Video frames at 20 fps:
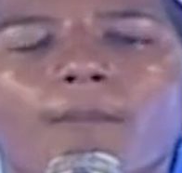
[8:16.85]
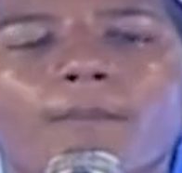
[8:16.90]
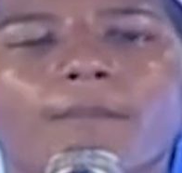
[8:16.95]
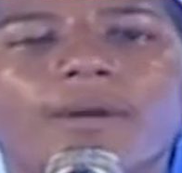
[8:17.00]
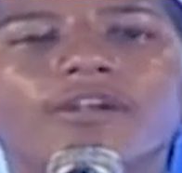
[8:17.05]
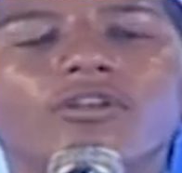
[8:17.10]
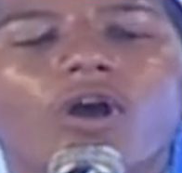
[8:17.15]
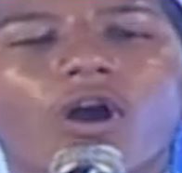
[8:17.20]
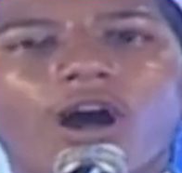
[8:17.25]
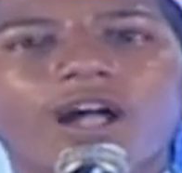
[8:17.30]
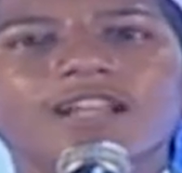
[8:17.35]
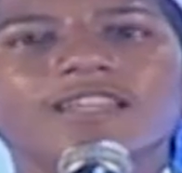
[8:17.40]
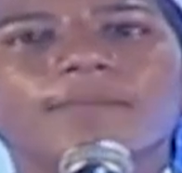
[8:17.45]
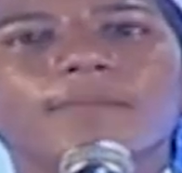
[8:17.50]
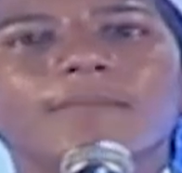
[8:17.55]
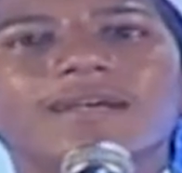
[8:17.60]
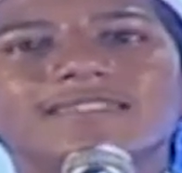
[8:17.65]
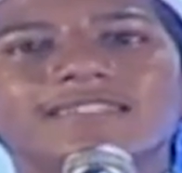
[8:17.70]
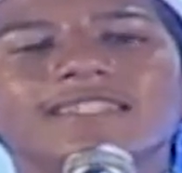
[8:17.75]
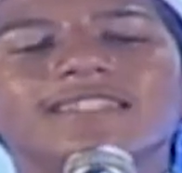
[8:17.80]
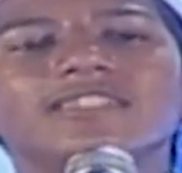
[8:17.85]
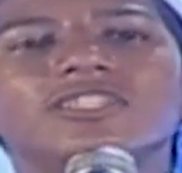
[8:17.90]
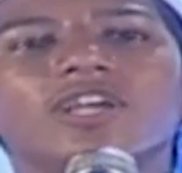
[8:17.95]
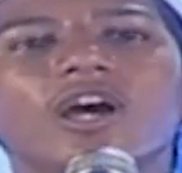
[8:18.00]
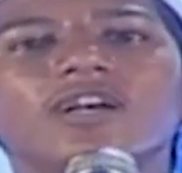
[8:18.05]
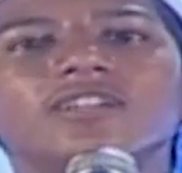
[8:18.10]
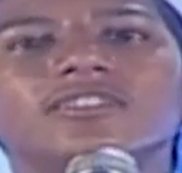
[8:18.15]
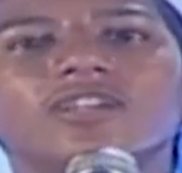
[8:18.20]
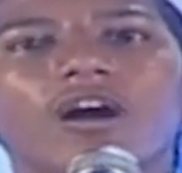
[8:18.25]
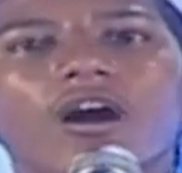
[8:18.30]
But all the
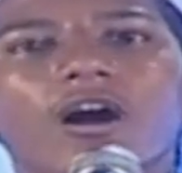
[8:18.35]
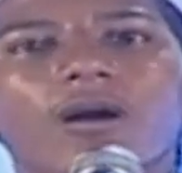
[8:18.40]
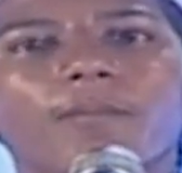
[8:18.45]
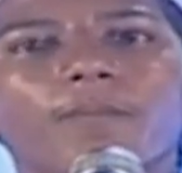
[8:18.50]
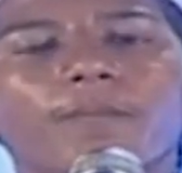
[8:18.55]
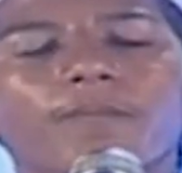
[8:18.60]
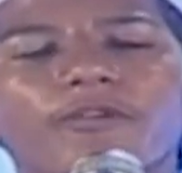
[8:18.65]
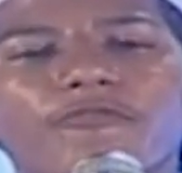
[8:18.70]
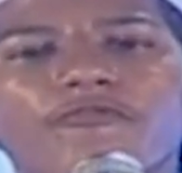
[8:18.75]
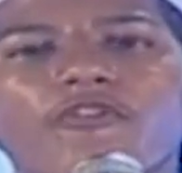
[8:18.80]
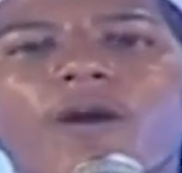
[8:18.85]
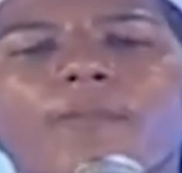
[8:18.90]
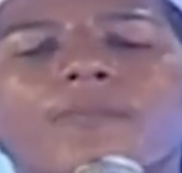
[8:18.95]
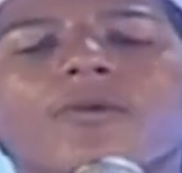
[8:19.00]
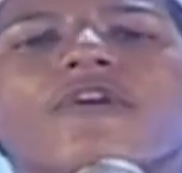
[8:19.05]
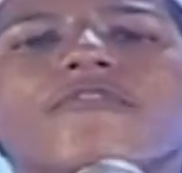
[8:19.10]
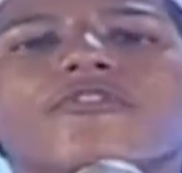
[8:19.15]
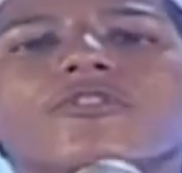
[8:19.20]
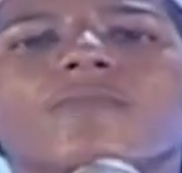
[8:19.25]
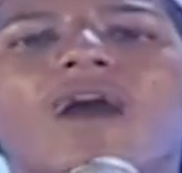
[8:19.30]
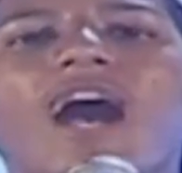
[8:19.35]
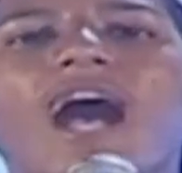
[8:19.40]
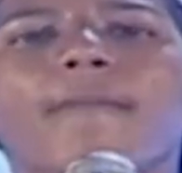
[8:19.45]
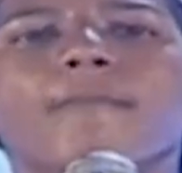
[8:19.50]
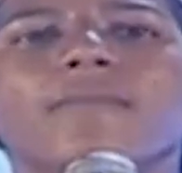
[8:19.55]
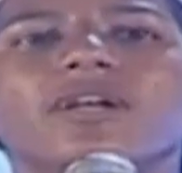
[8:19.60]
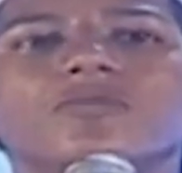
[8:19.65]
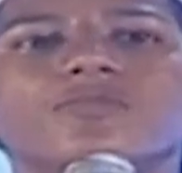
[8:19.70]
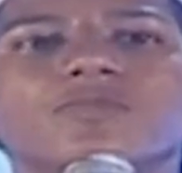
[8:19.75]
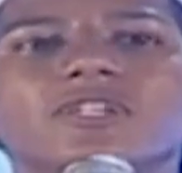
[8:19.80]
messengers before Prophet
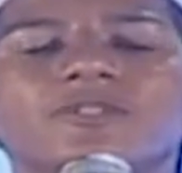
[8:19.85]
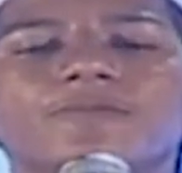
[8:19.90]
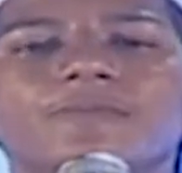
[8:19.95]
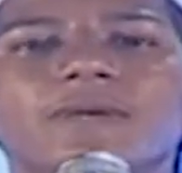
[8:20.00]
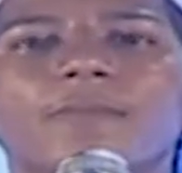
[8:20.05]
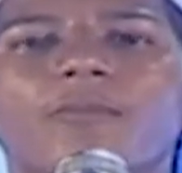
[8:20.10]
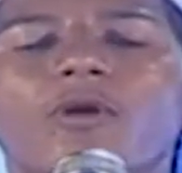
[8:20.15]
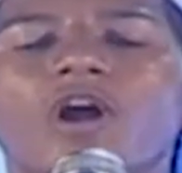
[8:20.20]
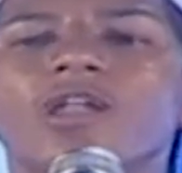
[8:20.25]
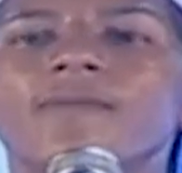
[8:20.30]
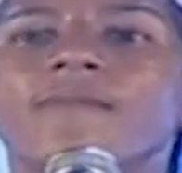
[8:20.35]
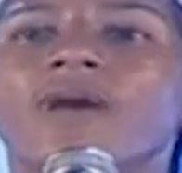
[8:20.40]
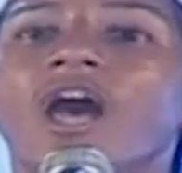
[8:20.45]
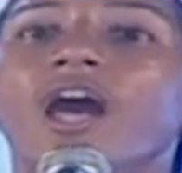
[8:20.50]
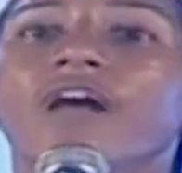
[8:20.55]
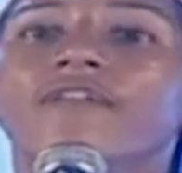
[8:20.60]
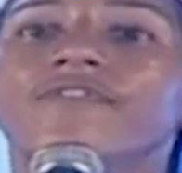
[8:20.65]
Muhammad, peace be upon him,